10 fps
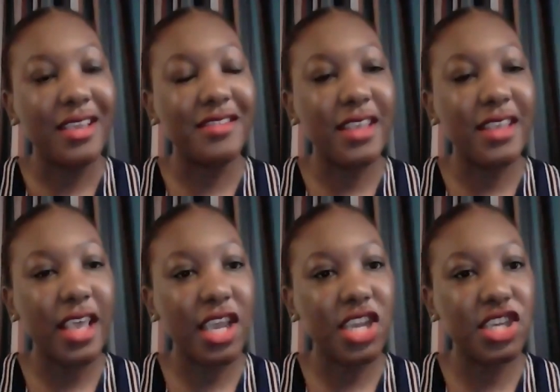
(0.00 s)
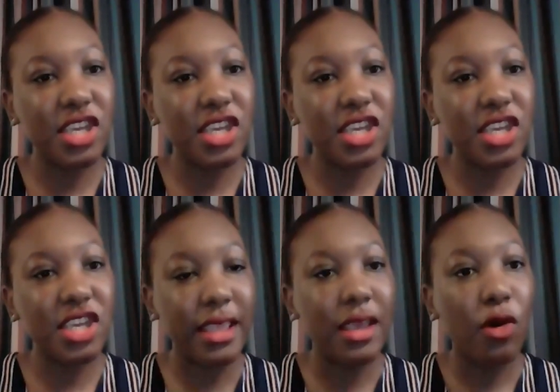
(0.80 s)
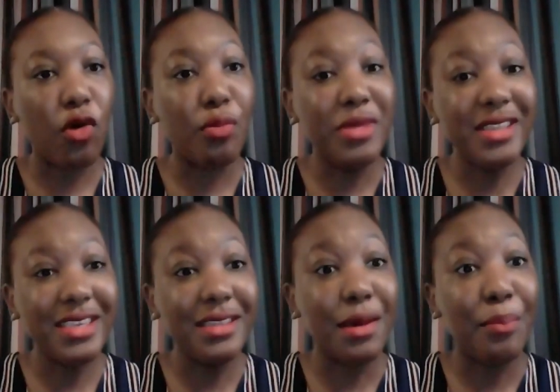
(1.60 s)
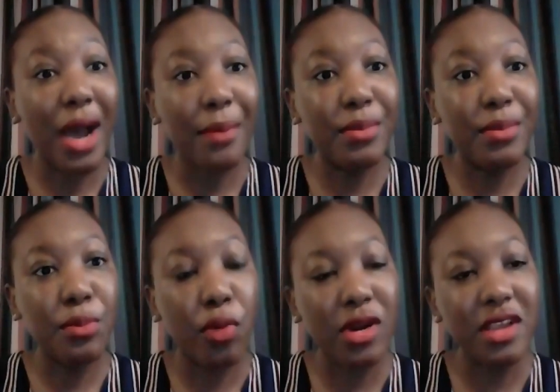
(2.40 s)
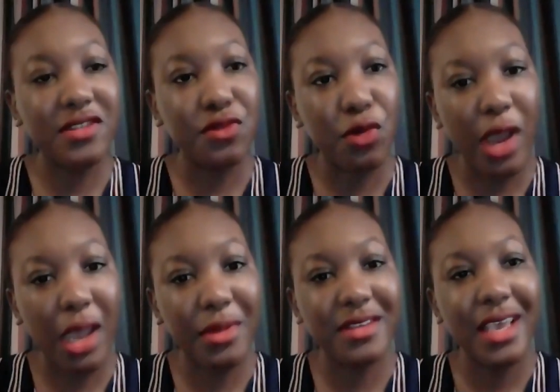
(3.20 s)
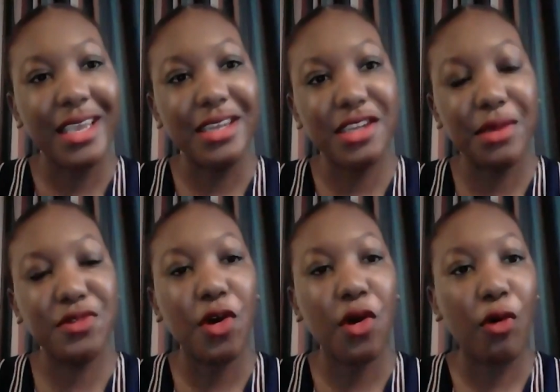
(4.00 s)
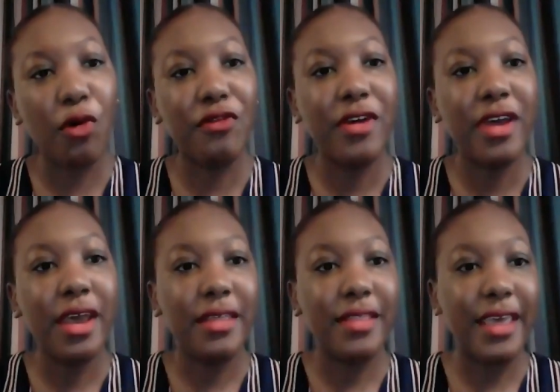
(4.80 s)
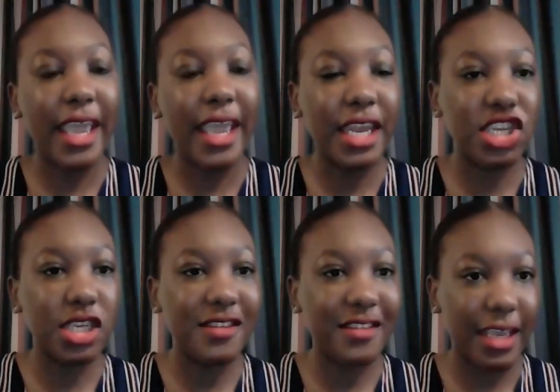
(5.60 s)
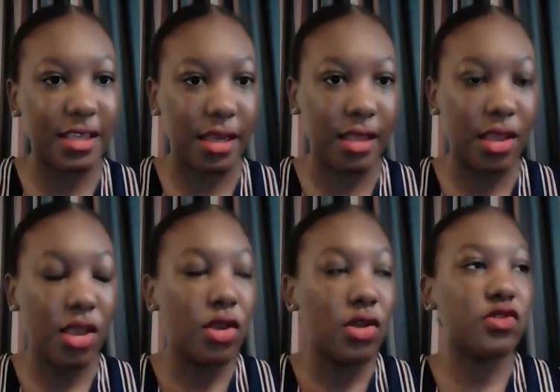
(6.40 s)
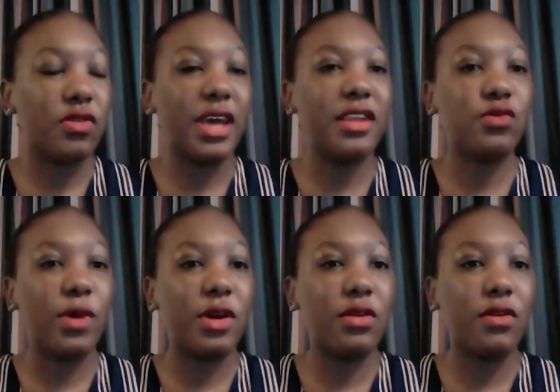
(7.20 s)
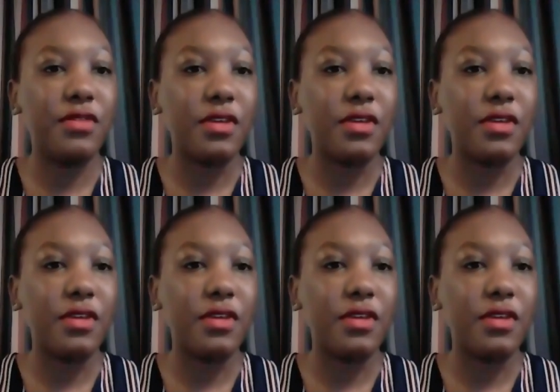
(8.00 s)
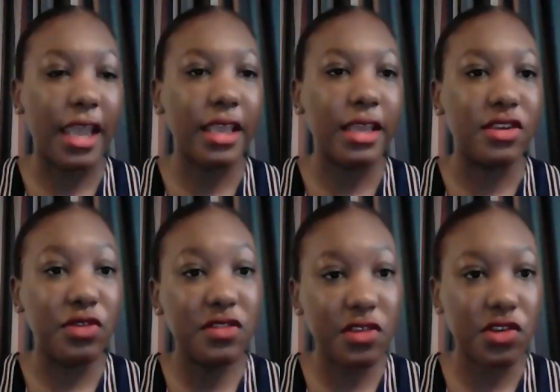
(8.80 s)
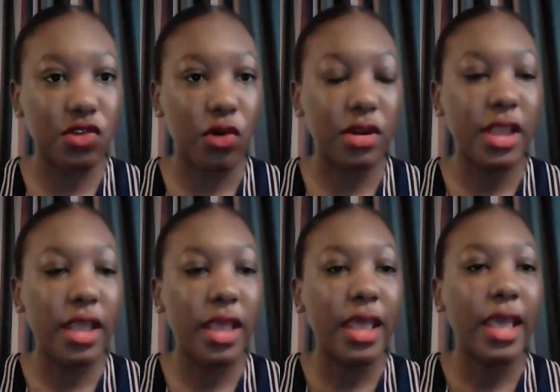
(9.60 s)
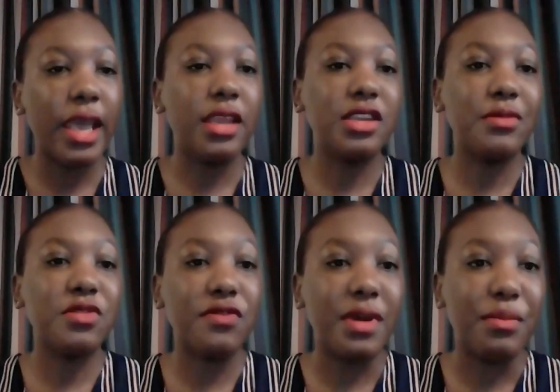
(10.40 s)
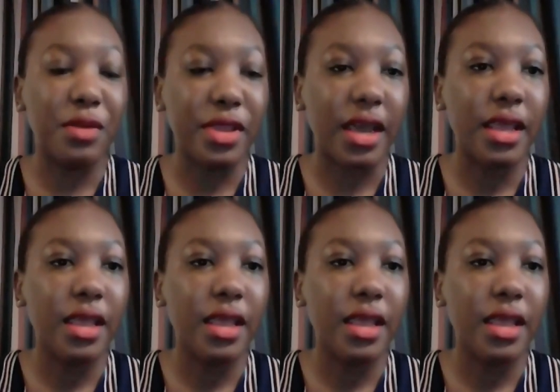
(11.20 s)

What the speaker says: is actually applying or meeting the public policy requirements in terms of the energy sector. So that is one of the things that I researched on. And in terms of Namibia,